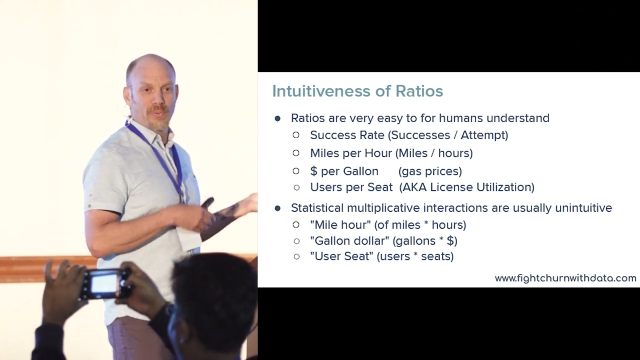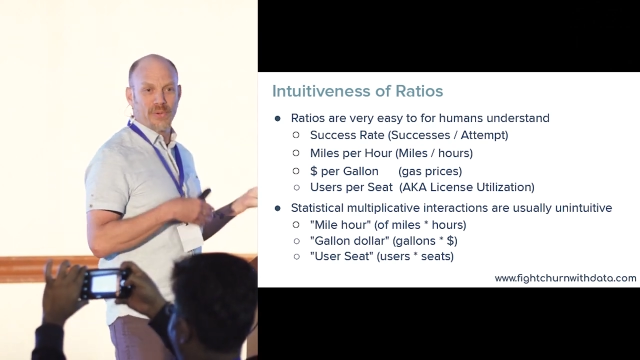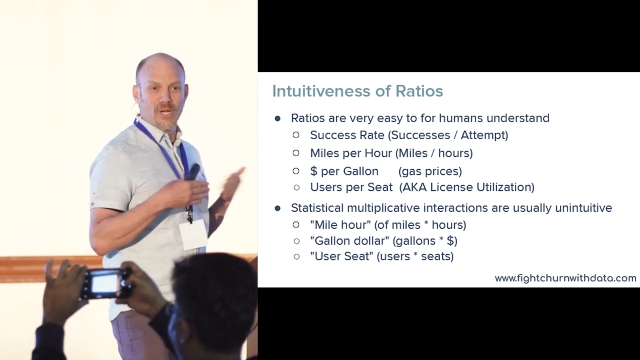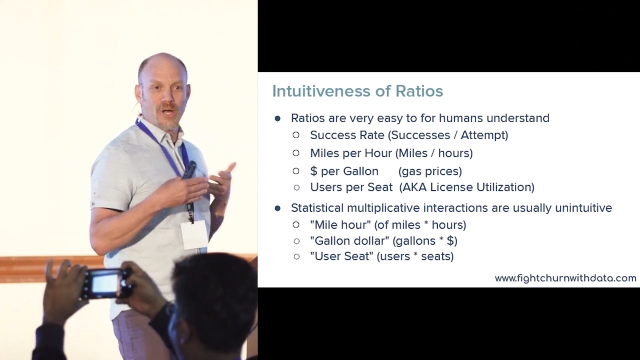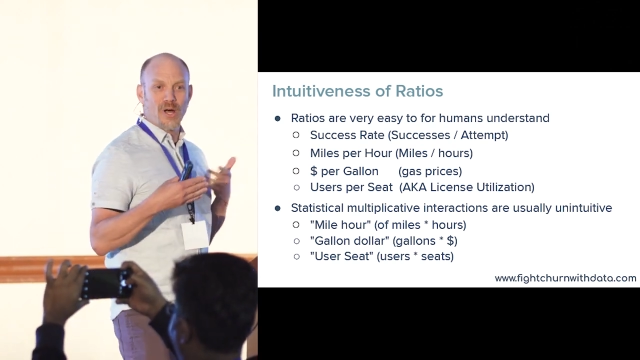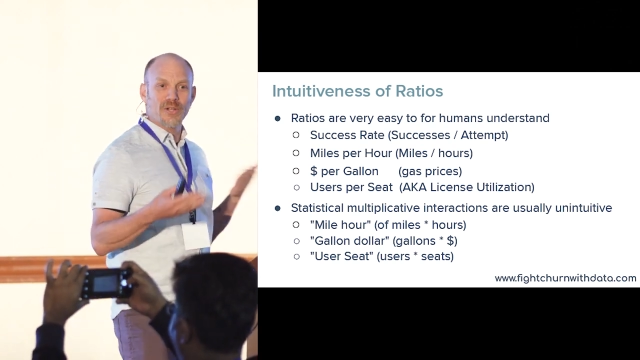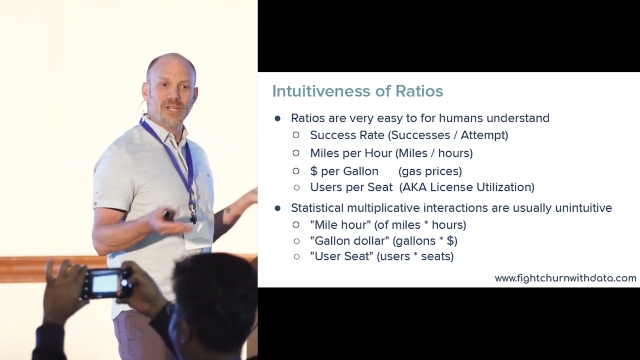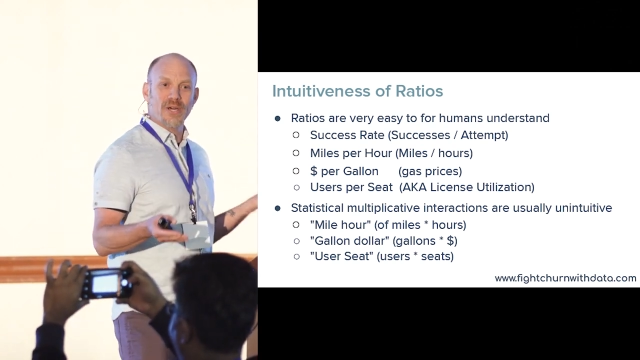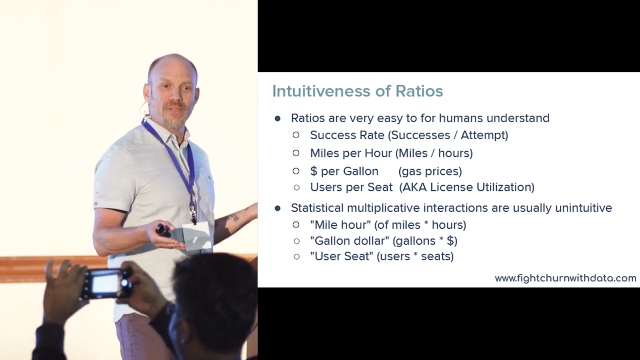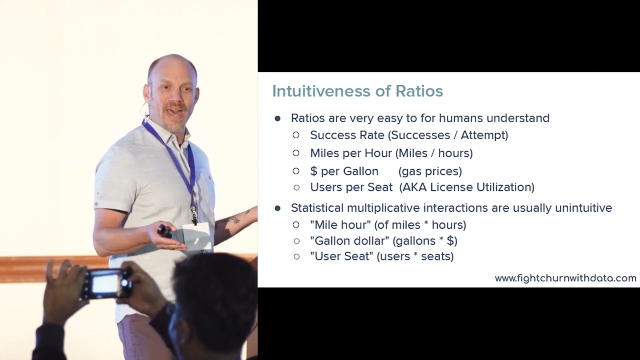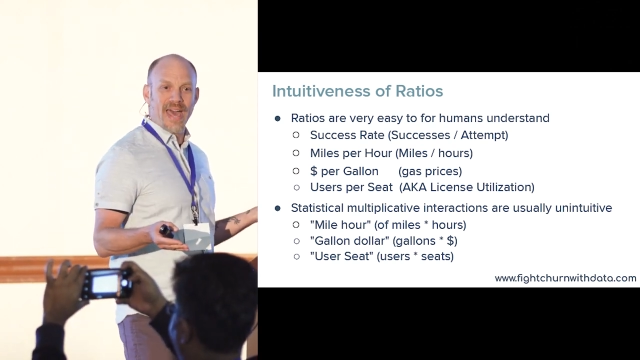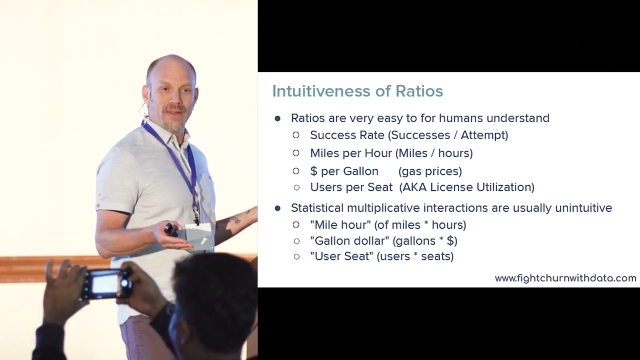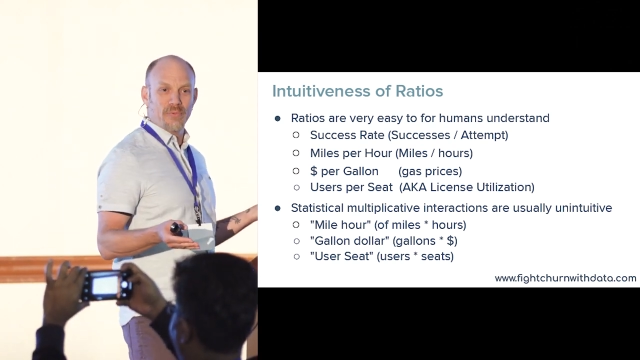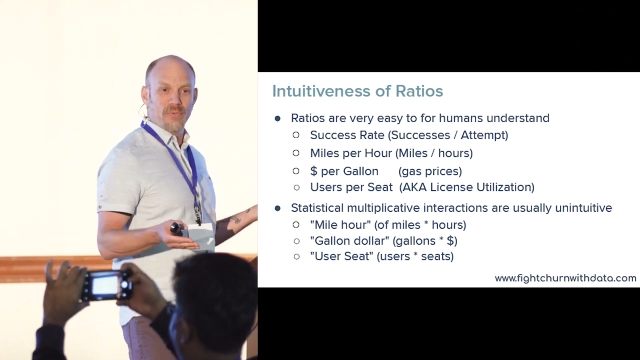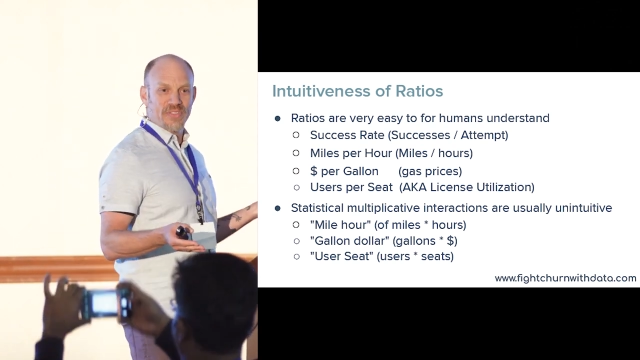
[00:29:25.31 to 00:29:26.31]
we all know
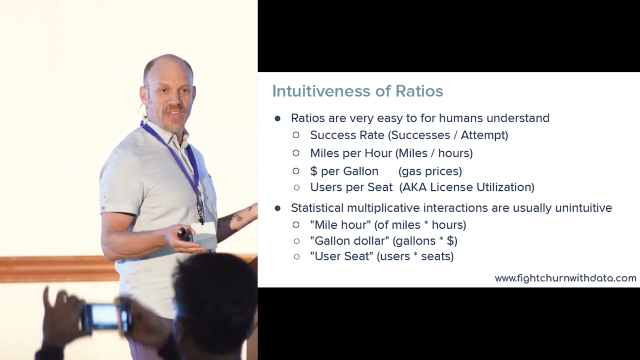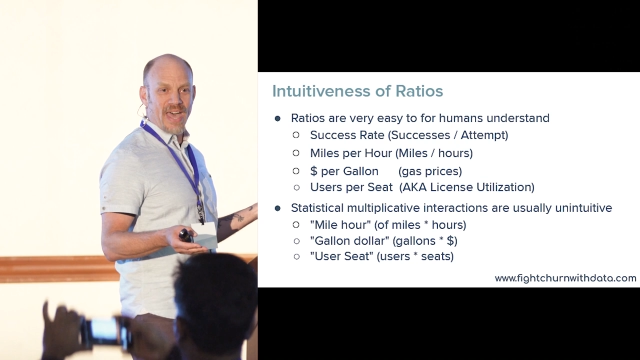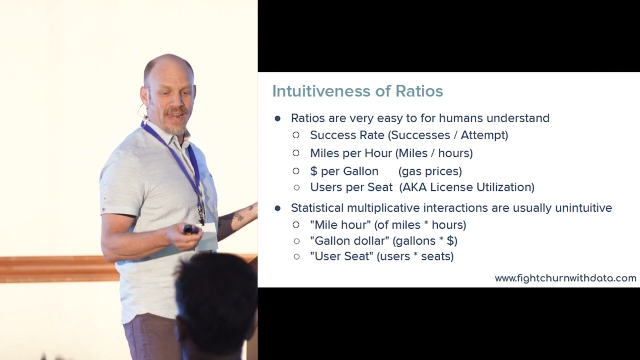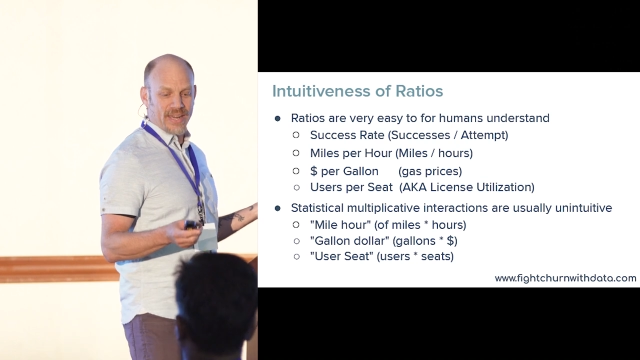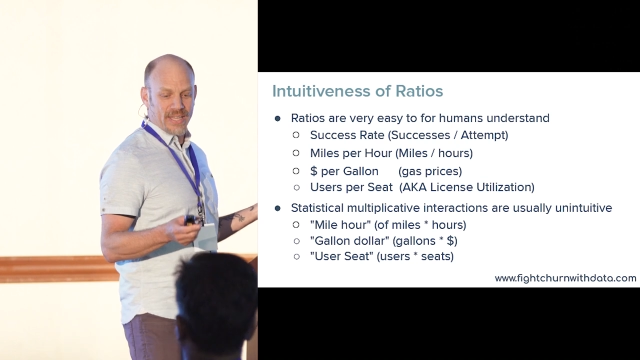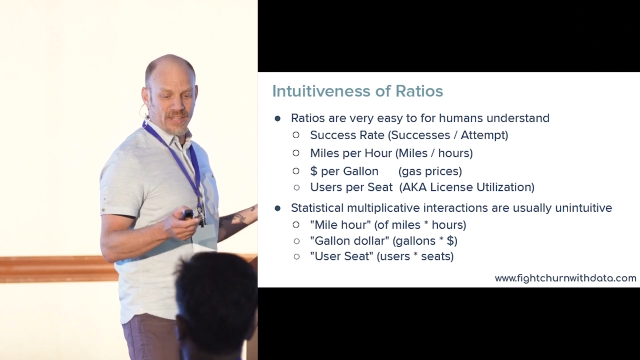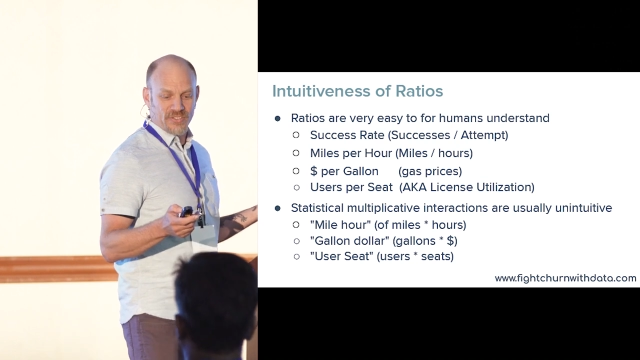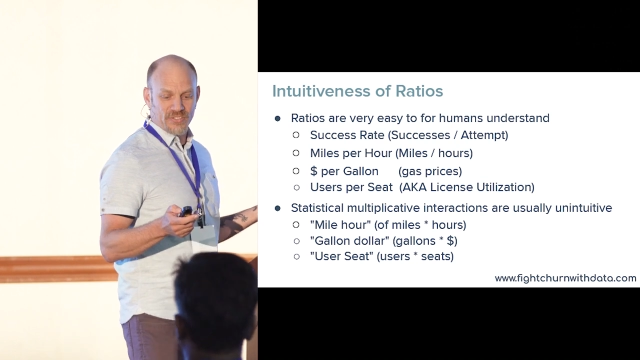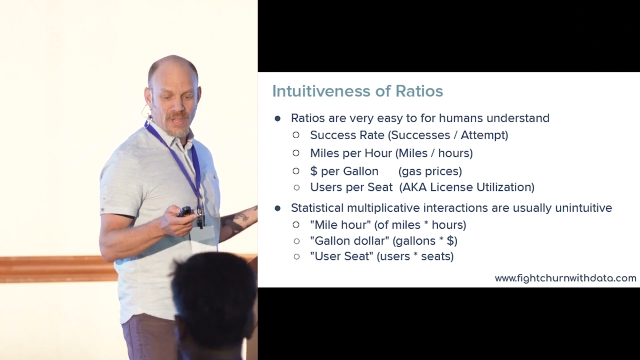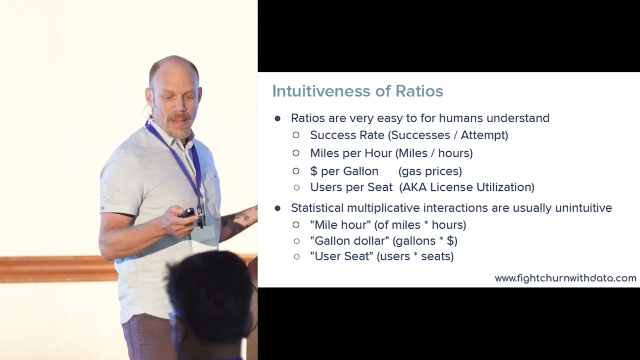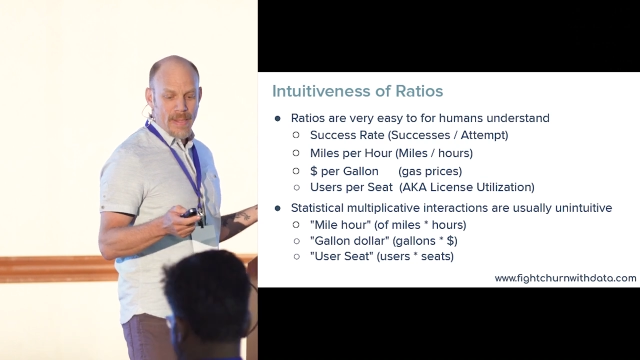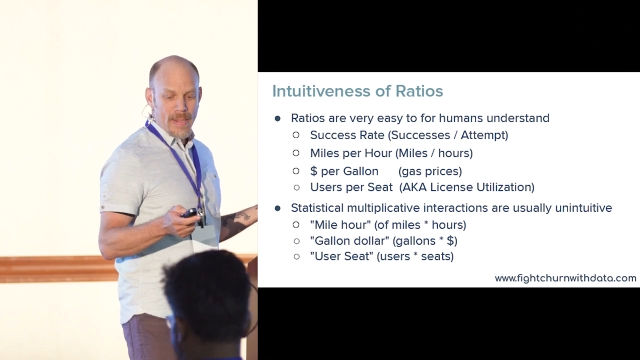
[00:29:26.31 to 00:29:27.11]
that what that is.